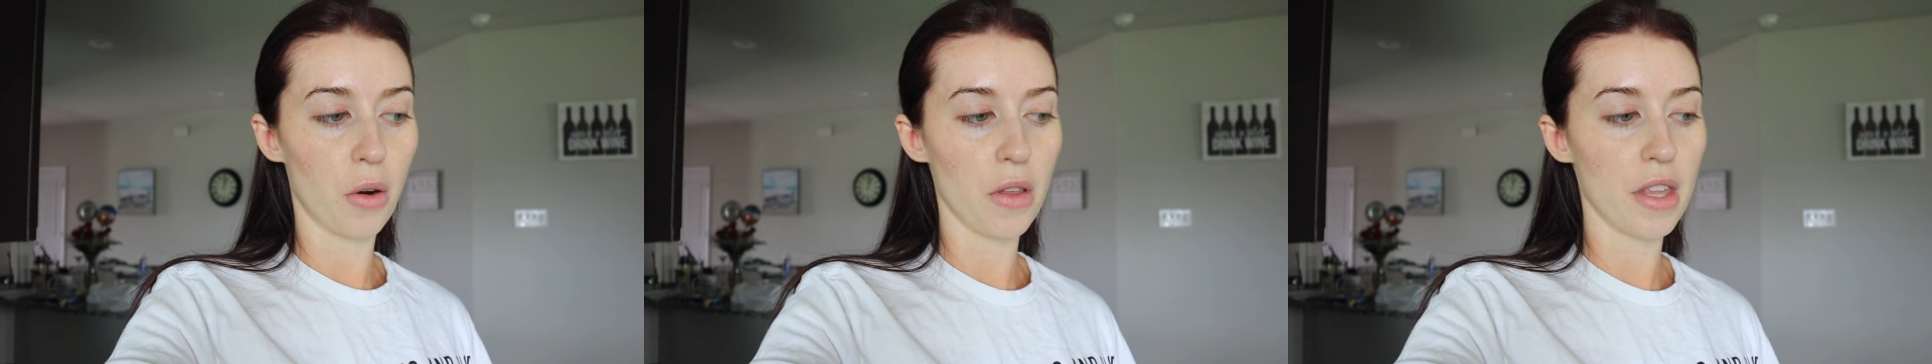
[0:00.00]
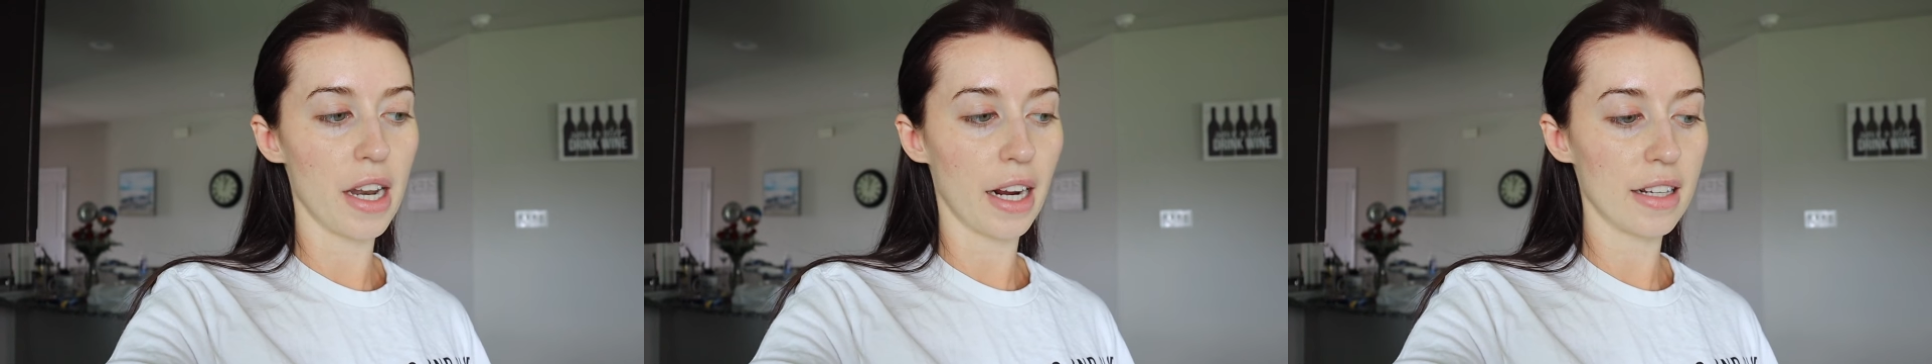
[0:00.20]

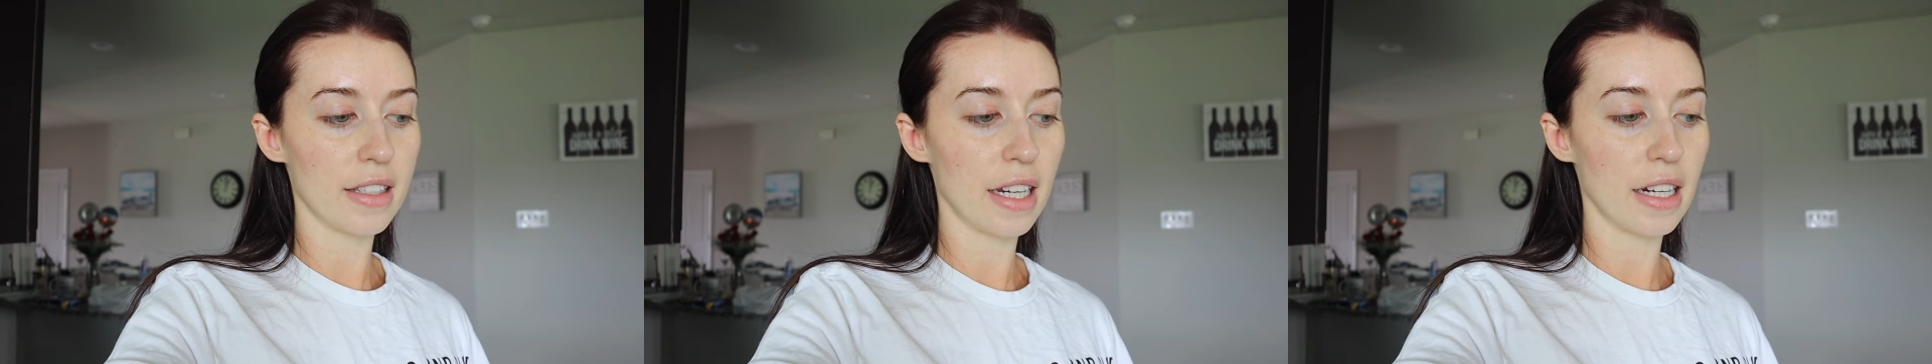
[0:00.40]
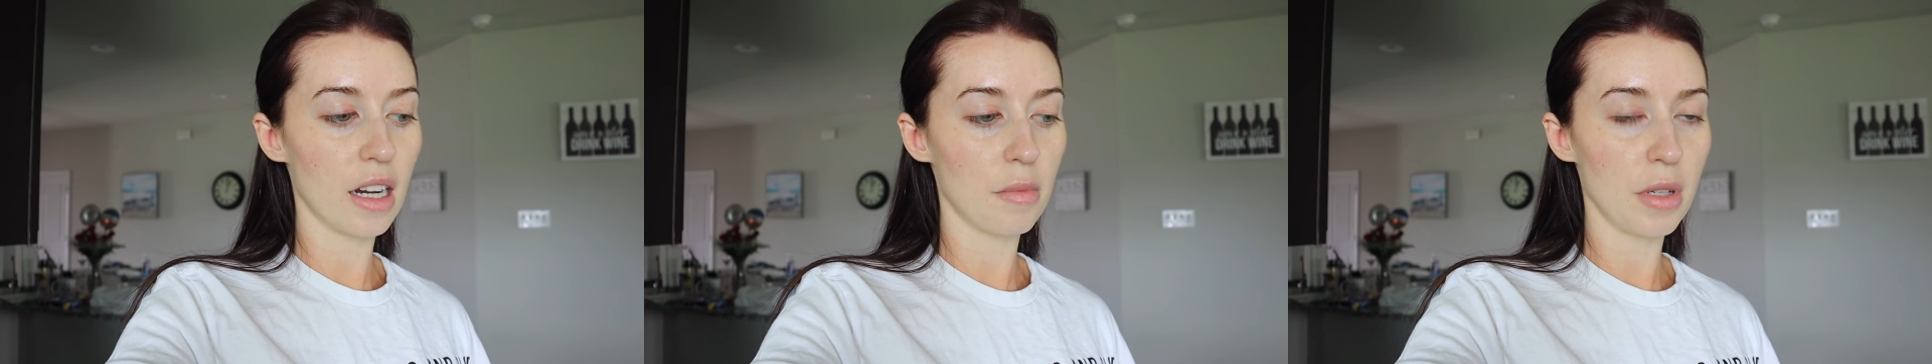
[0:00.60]
or the next
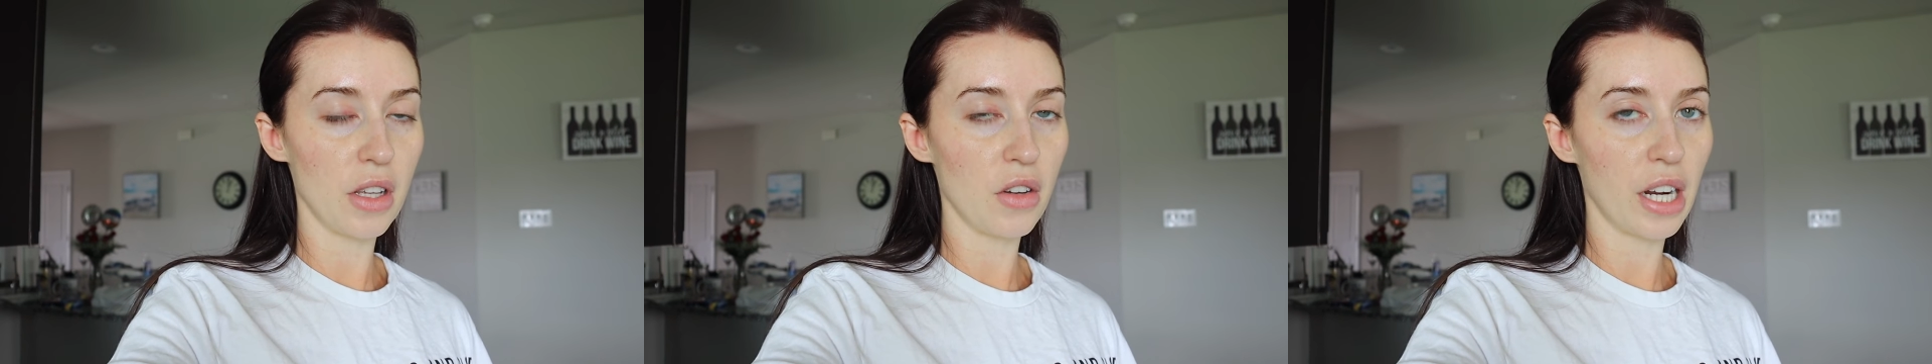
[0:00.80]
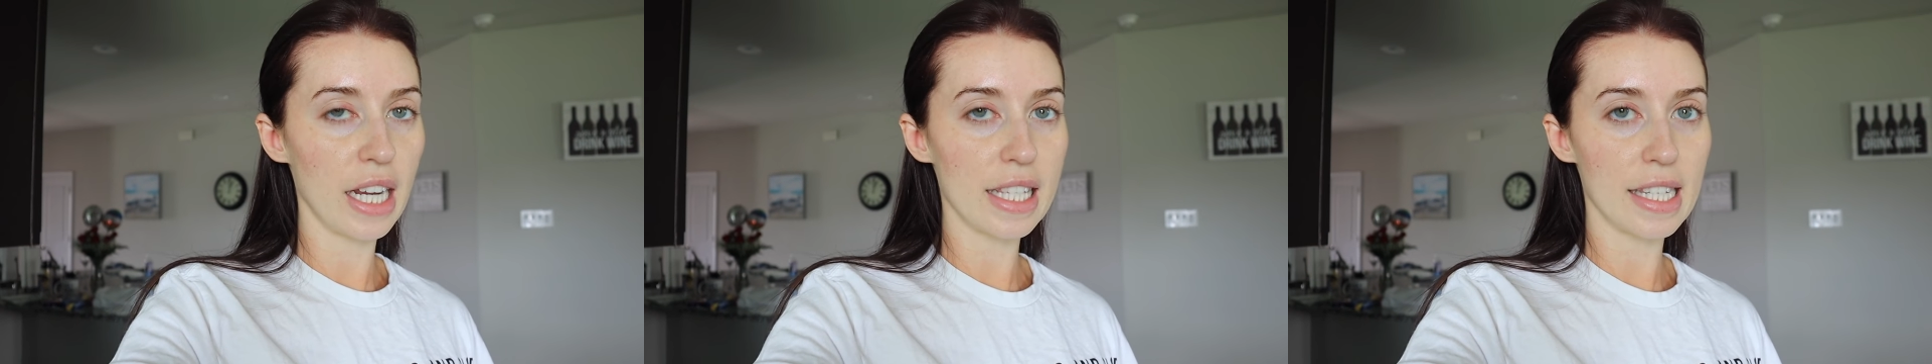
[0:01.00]
day to
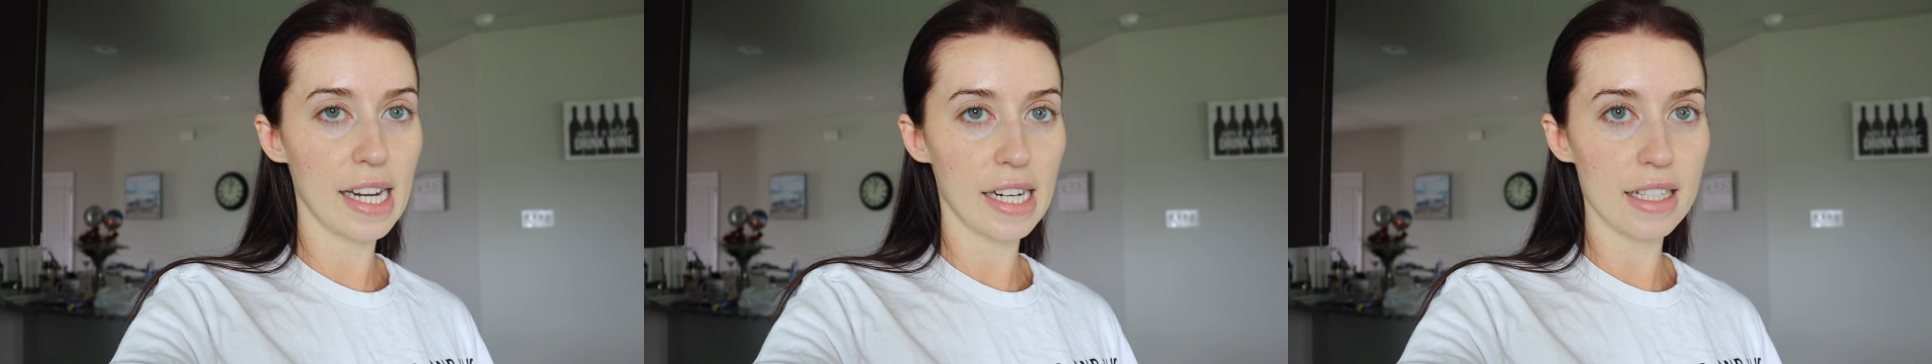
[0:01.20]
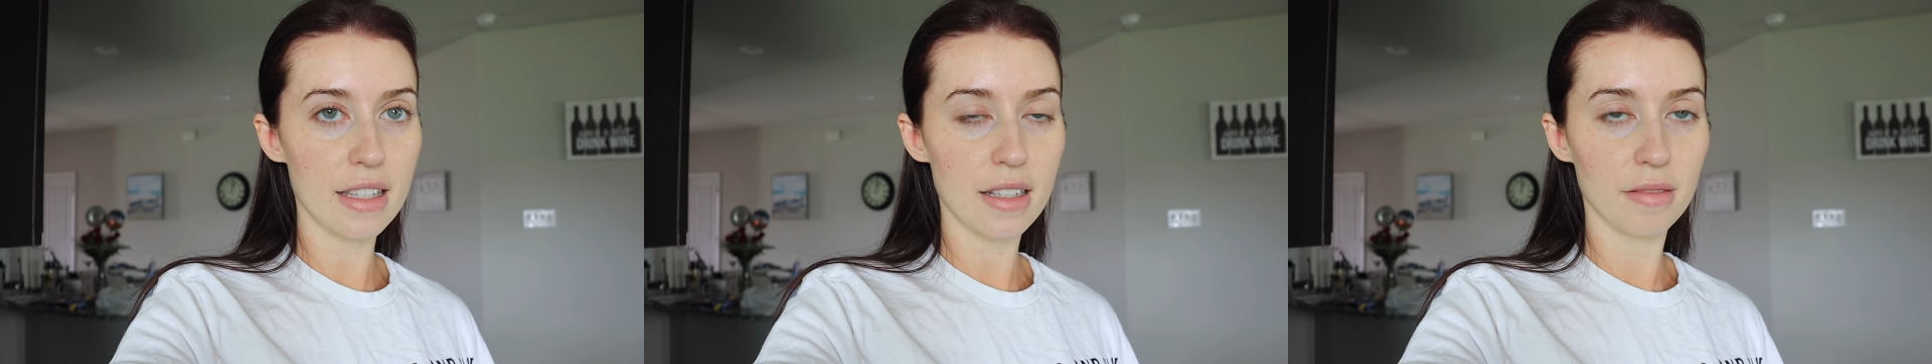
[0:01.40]
update you guys
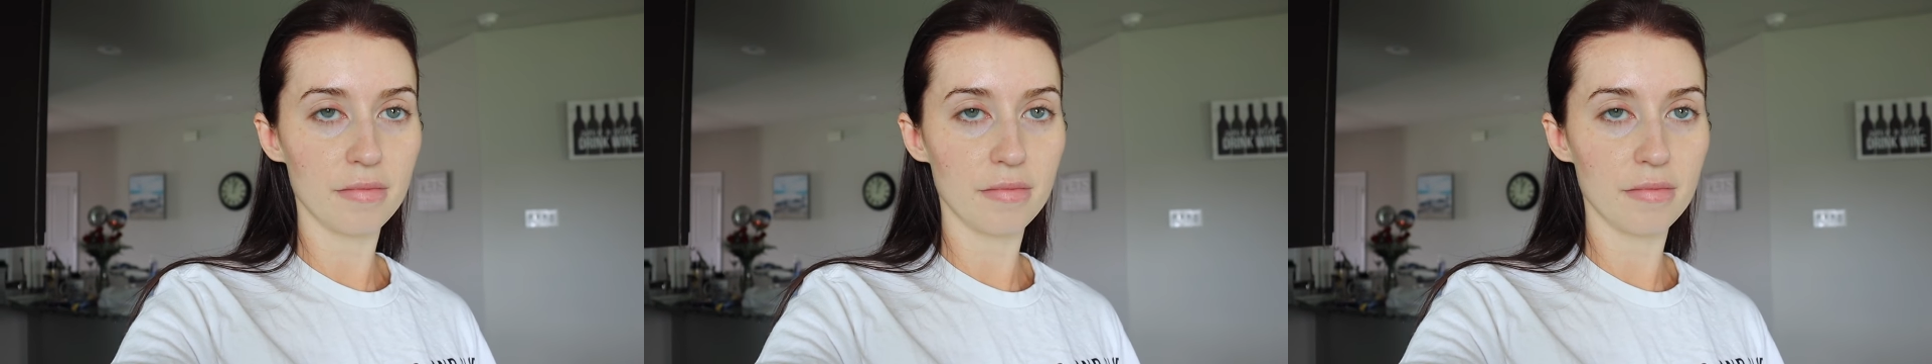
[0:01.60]
next.